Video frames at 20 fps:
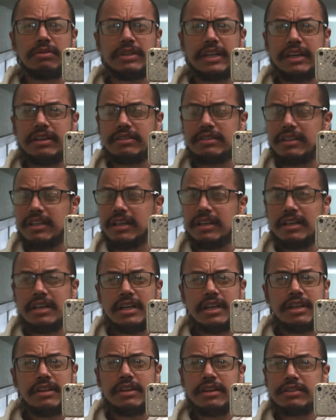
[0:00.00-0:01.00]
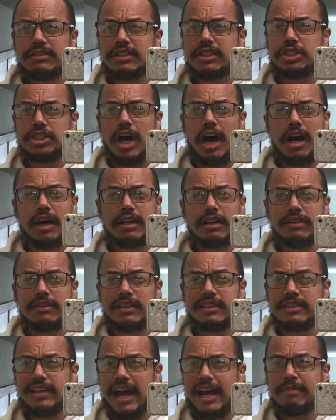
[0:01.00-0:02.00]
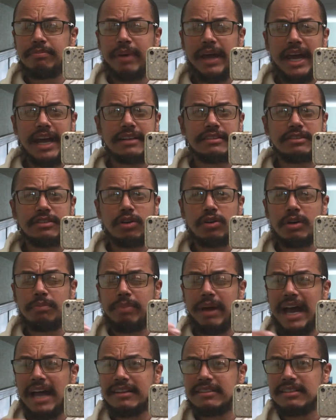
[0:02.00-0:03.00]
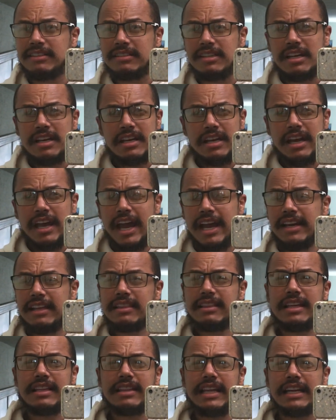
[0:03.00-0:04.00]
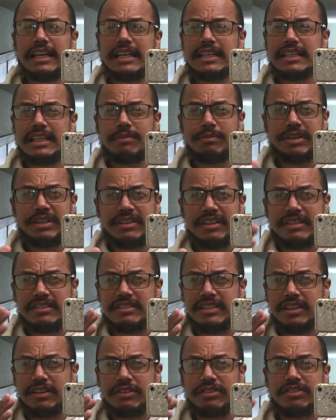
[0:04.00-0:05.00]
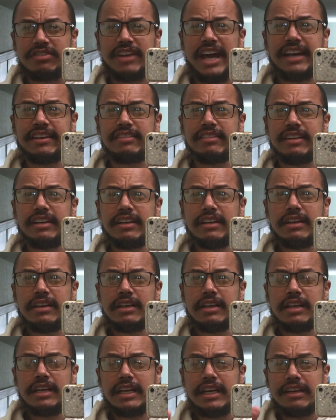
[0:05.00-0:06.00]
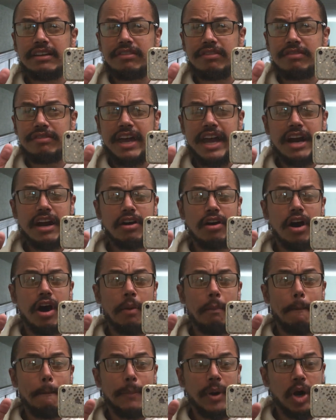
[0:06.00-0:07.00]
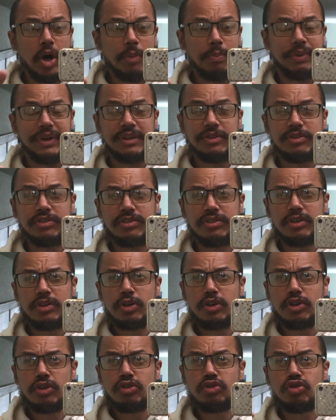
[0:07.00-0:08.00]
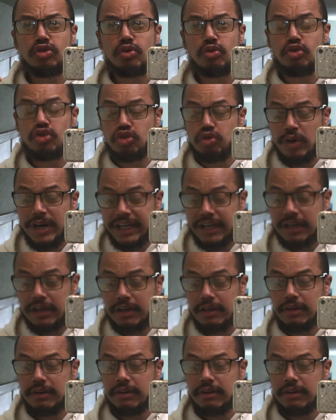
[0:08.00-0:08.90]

There's the jogger and the tight pants, yoga pants. There's anything that it can be considered sexy is there on purpose to trigger